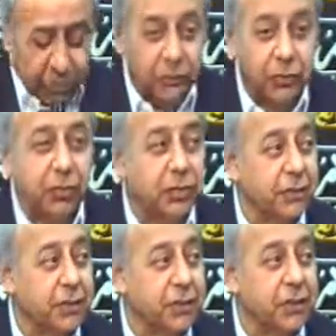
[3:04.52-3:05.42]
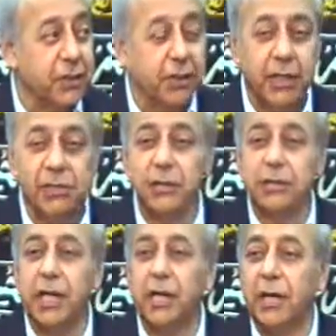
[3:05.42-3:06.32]
of the universes and their
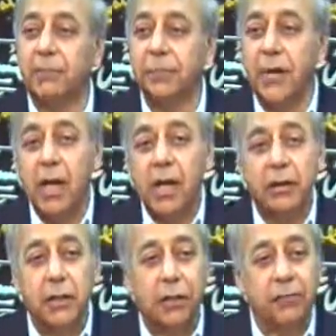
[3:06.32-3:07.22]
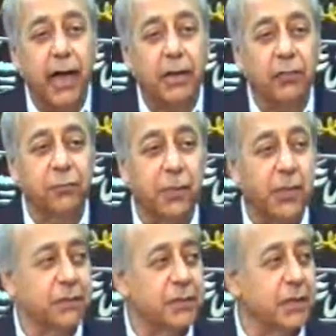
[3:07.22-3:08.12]
Sustainer, the Provider of
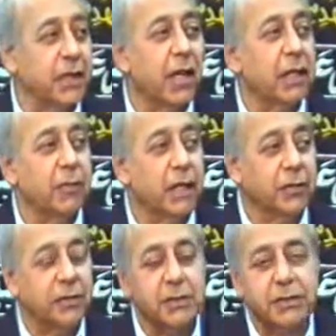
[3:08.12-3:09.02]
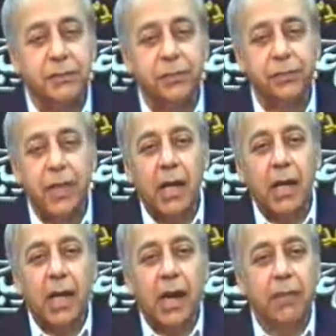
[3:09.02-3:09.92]
believers and unbelievers.
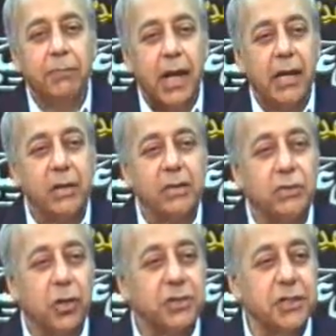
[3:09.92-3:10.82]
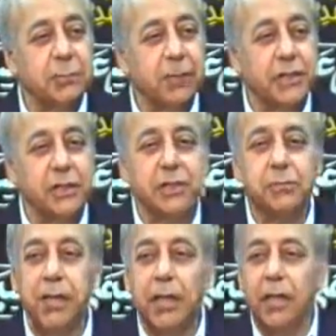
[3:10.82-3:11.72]
And may His choicest blessings
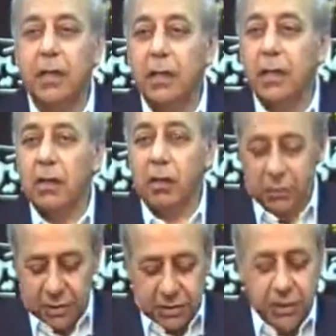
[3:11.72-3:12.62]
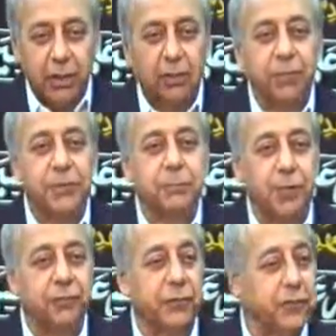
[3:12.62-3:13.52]
be on the seal of His
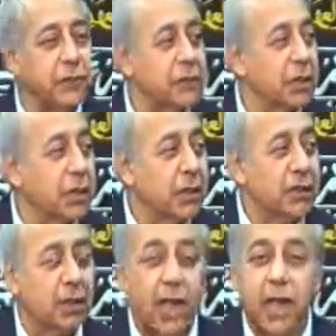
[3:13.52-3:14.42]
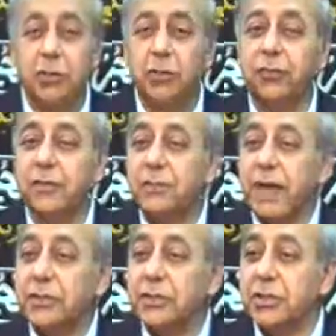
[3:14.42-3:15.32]
prophets, the last of His
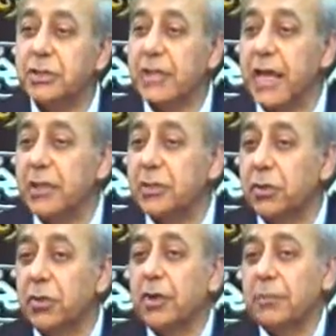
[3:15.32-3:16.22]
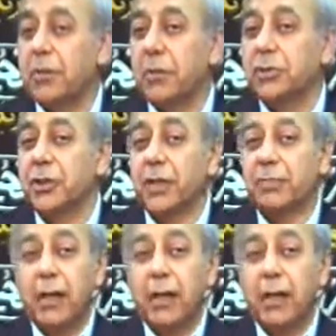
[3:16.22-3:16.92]
messengers and His holy progeny.